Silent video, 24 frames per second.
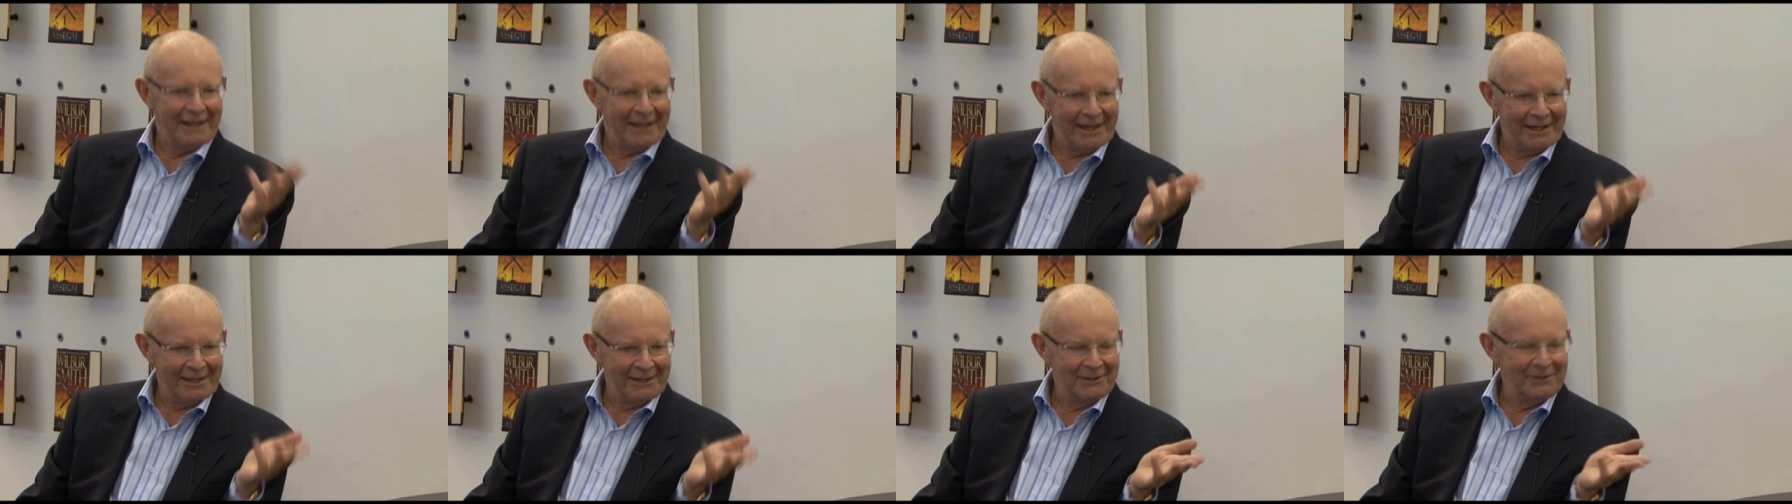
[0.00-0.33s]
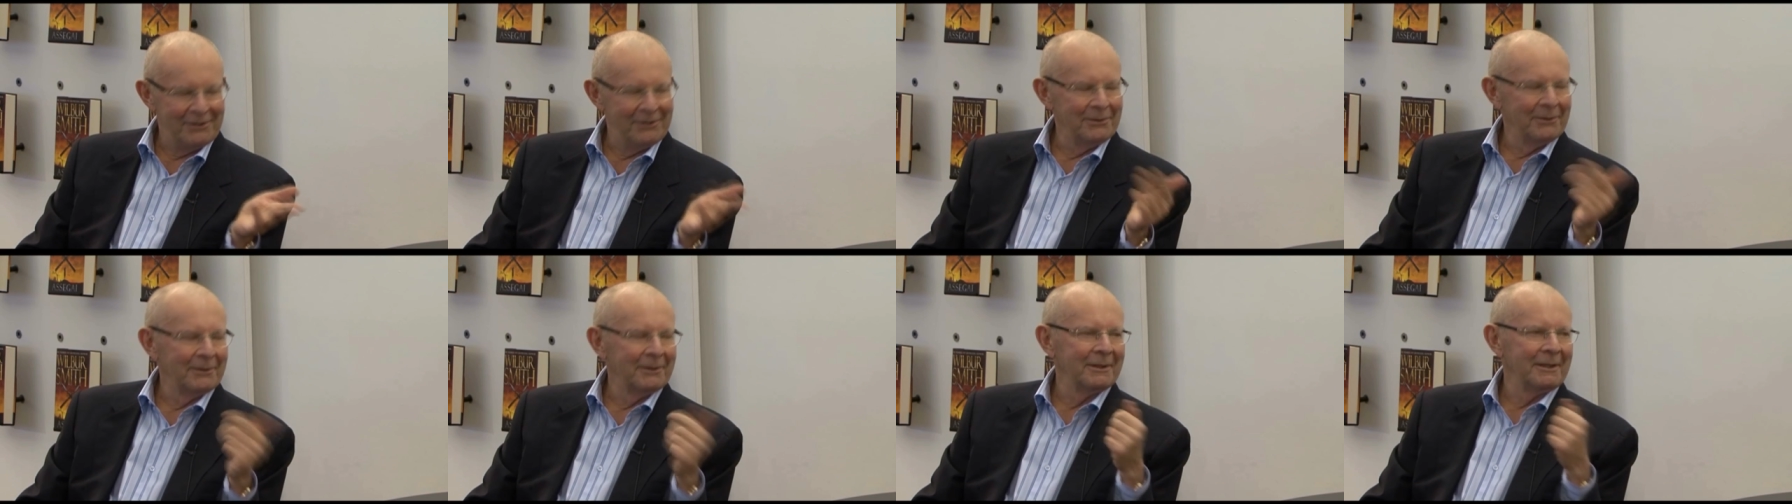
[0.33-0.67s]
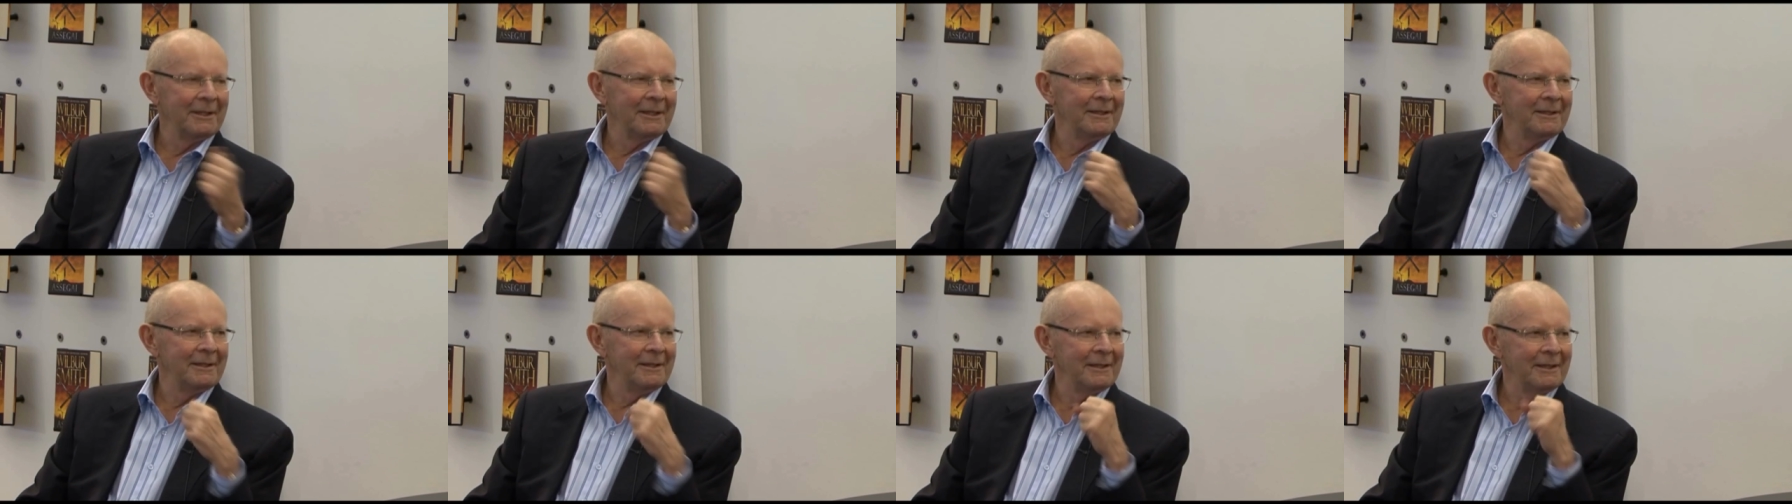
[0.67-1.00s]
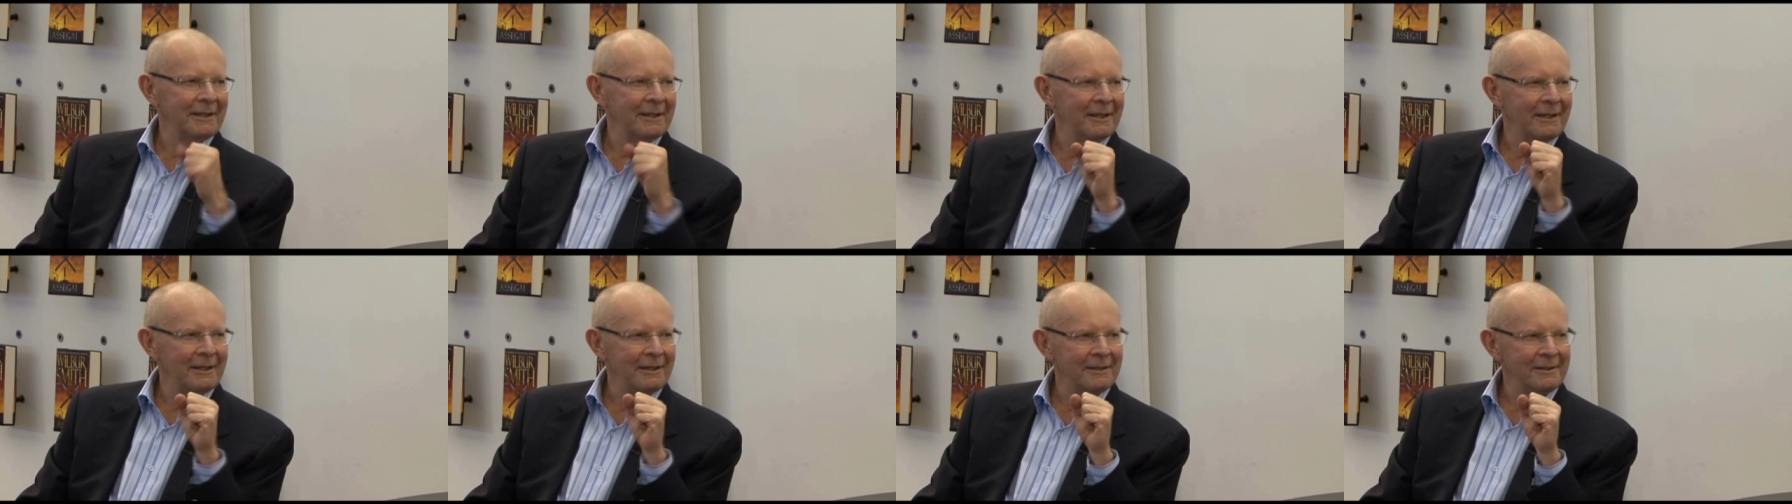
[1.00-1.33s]
and took the, the,
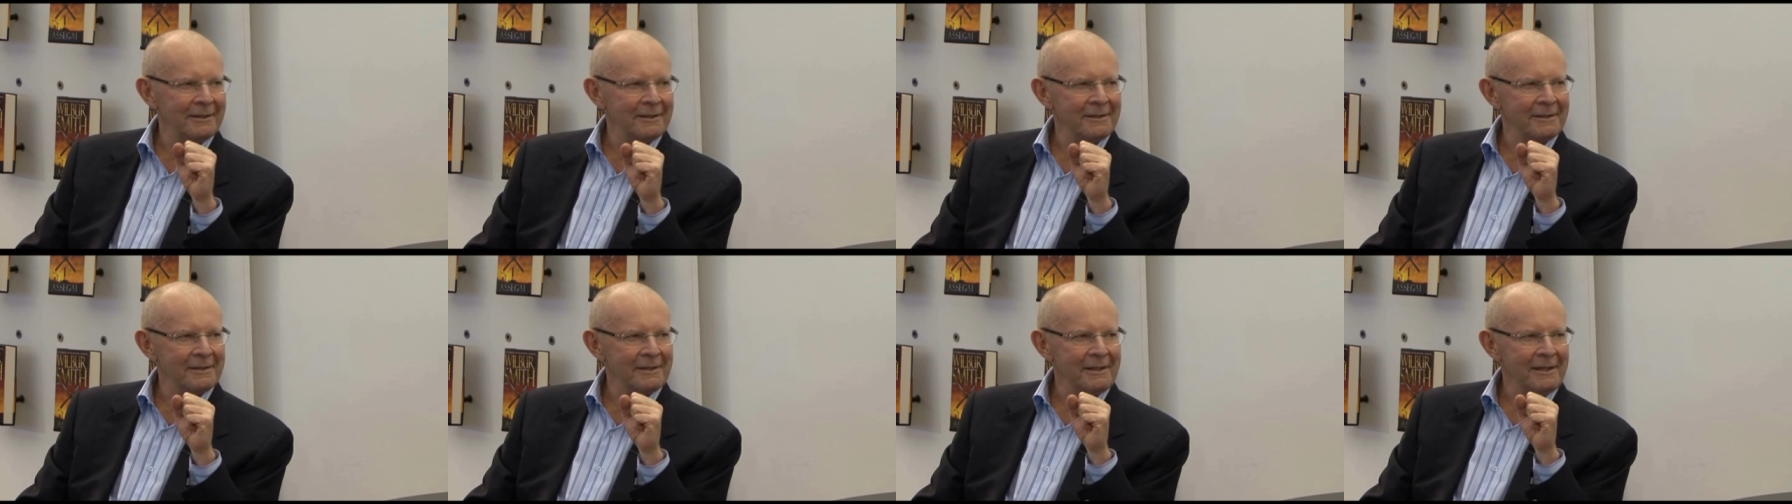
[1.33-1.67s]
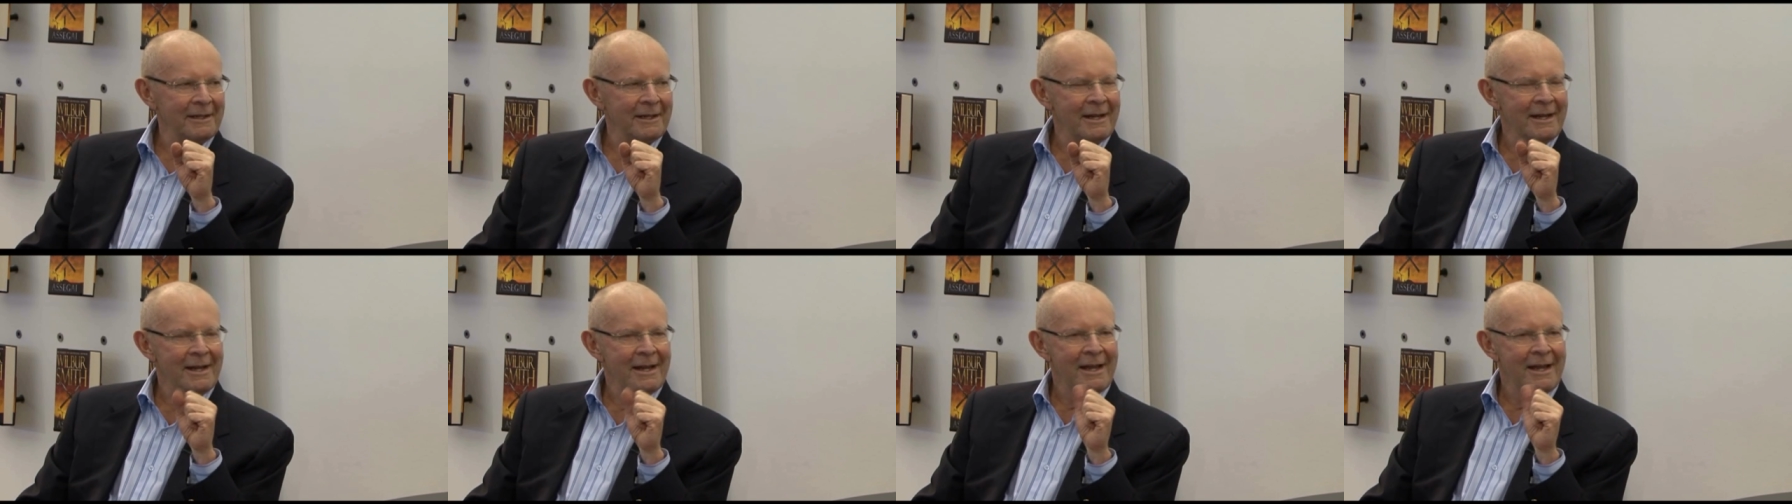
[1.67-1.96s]
accountancy.